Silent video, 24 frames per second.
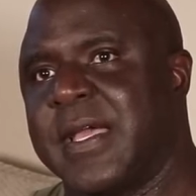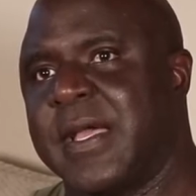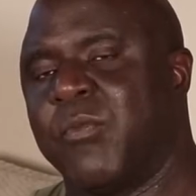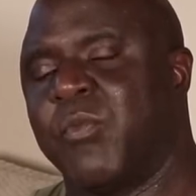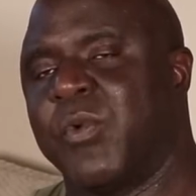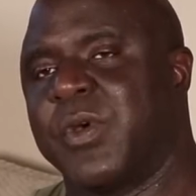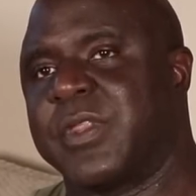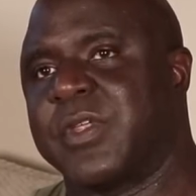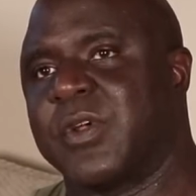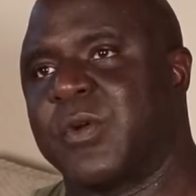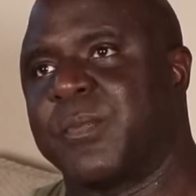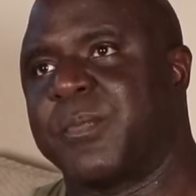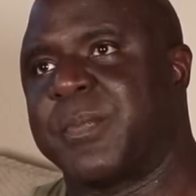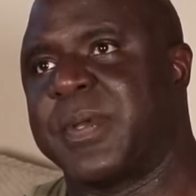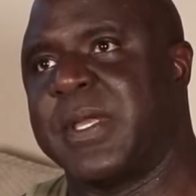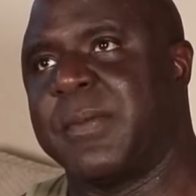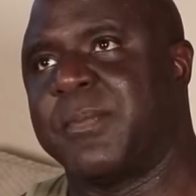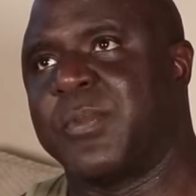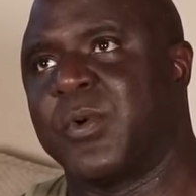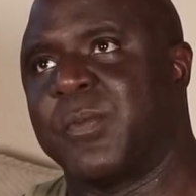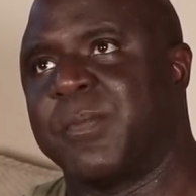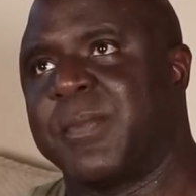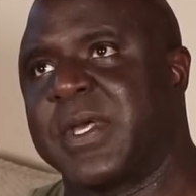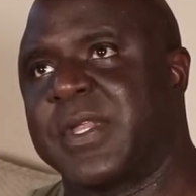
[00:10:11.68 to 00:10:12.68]
And were there
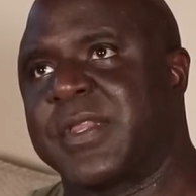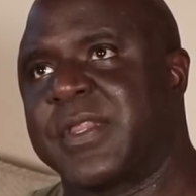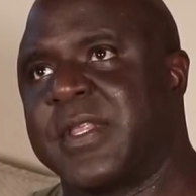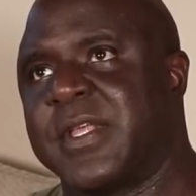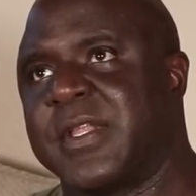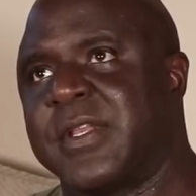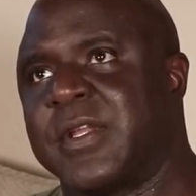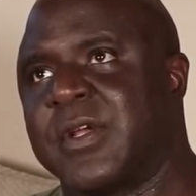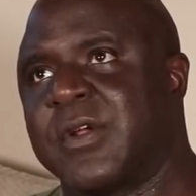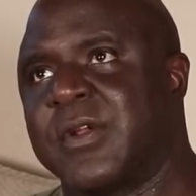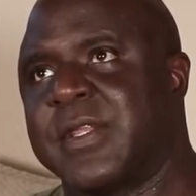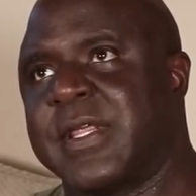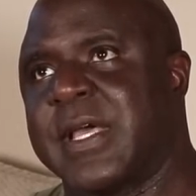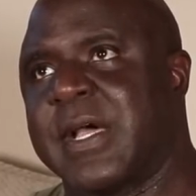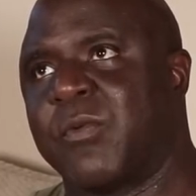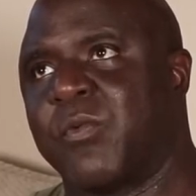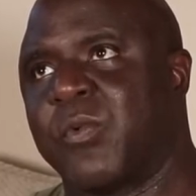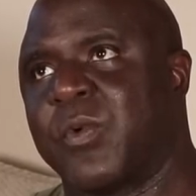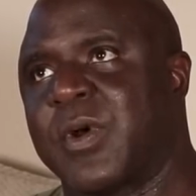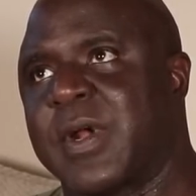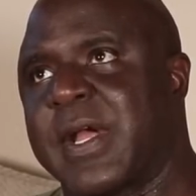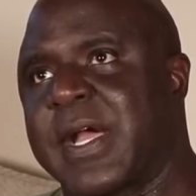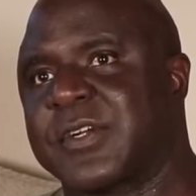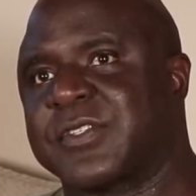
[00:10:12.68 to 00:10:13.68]
people mixed in there that
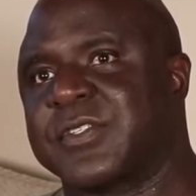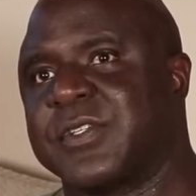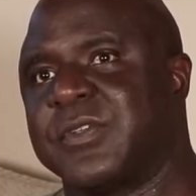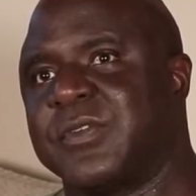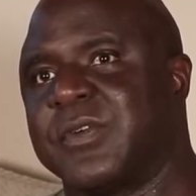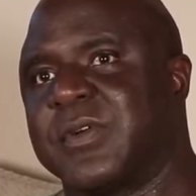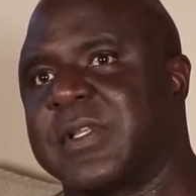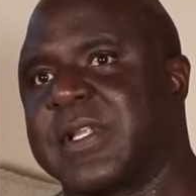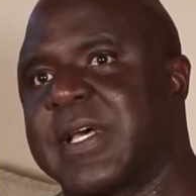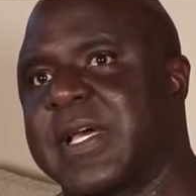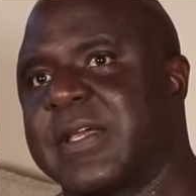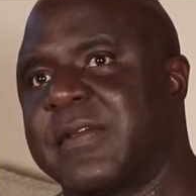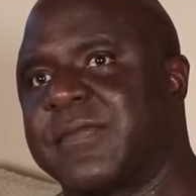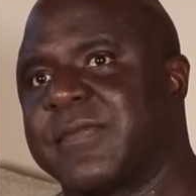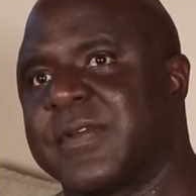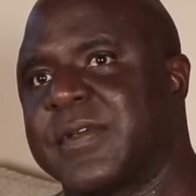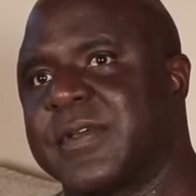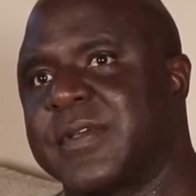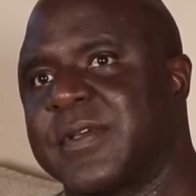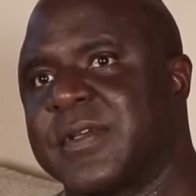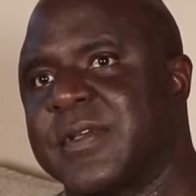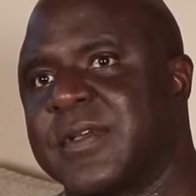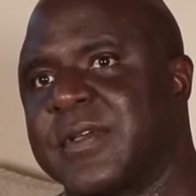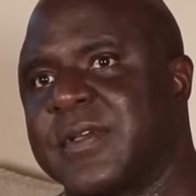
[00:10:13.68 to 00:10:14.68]
were actually doing life?
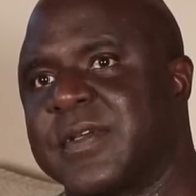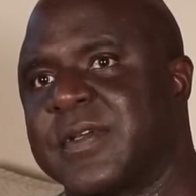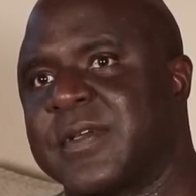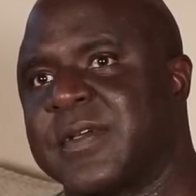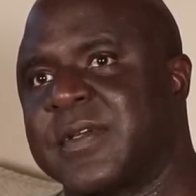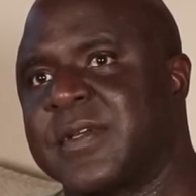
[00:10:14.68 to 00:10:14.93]
Mm-hmm.